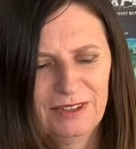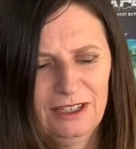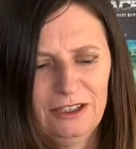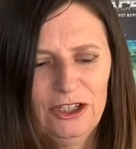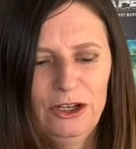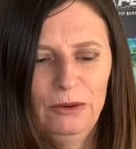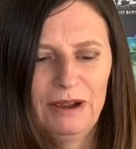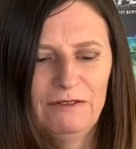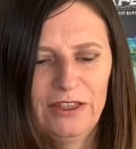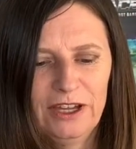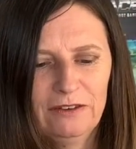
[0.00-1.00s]
"Do you ever
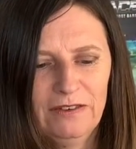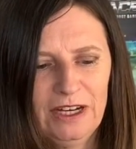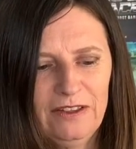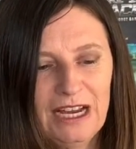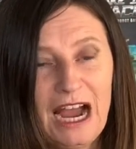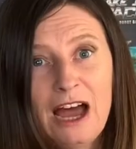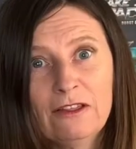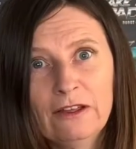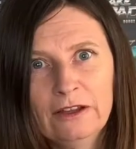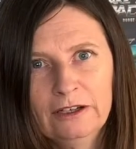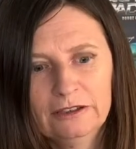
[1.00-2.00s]
think of anything other
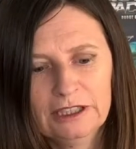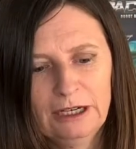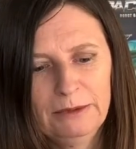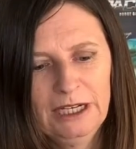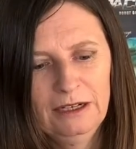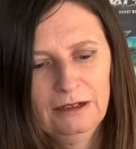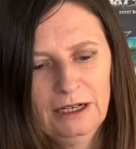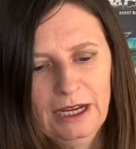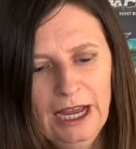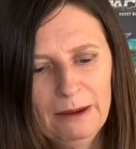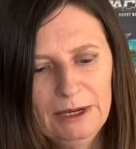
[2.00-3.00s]
than your tummy?"
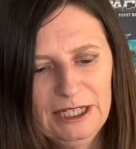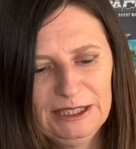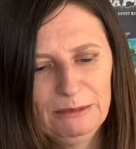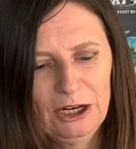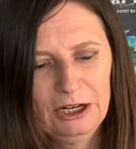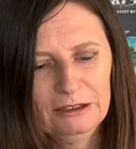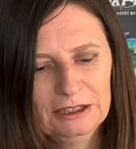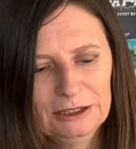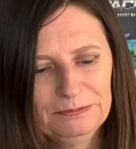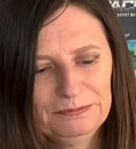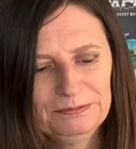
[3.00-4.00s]
Ebony smiled.
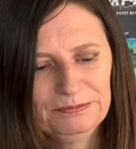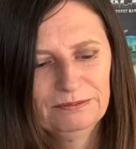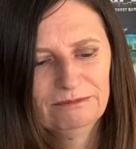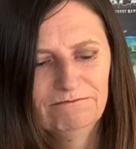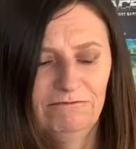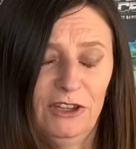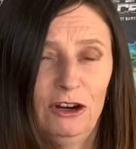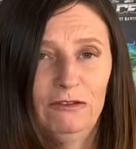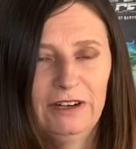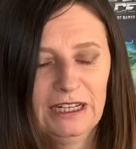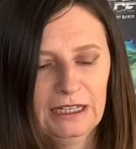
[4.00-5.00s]
"Not
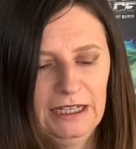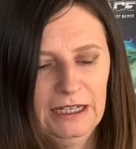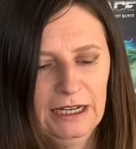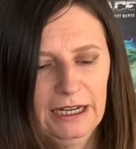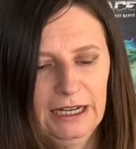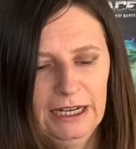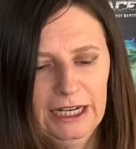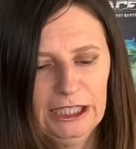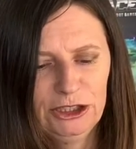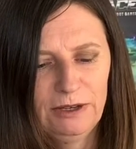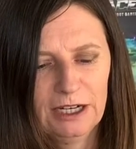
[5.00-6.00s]
really." He
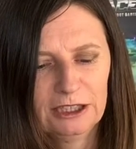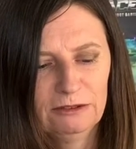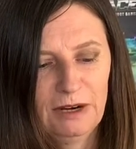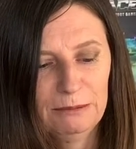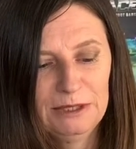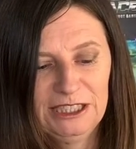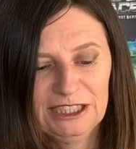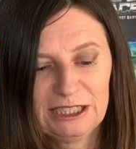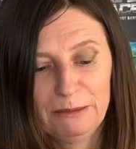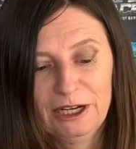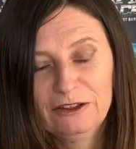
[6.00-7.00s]
shrugged and rubbed his
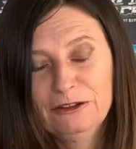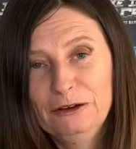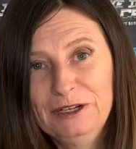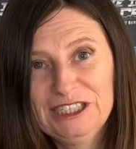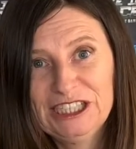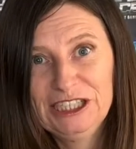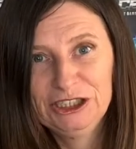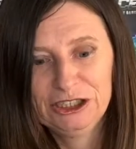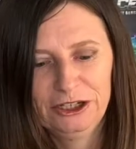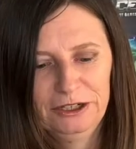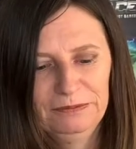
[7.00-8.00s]
stomach through his t-shirt.